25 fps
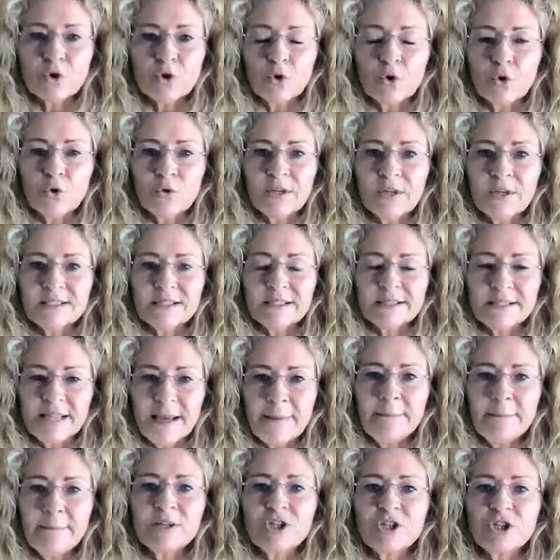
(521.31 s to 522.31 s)
or there's a
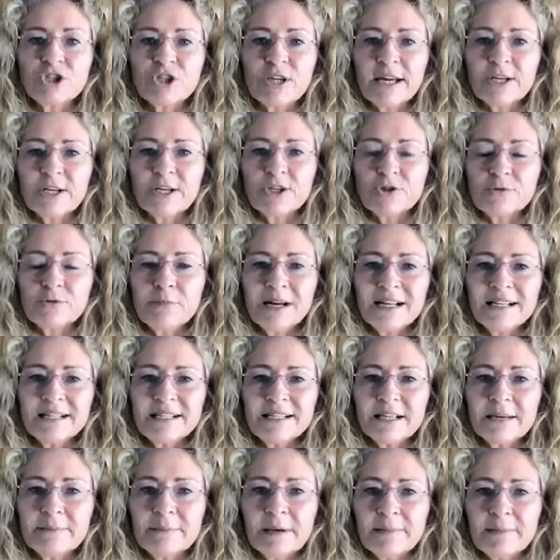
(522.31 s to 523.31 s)
temperature change, you might
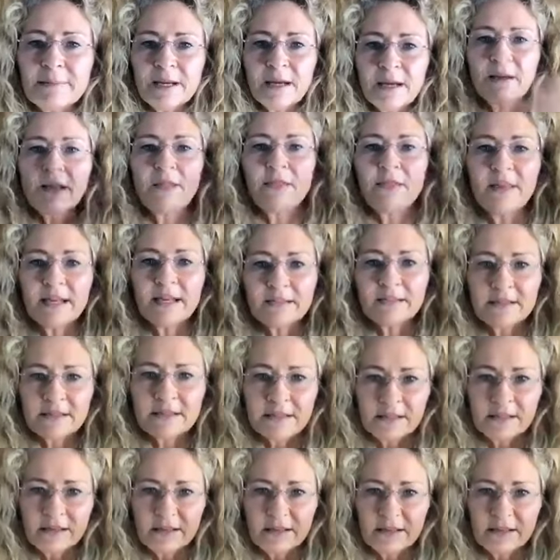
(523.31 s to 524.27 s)
see a baby go like this.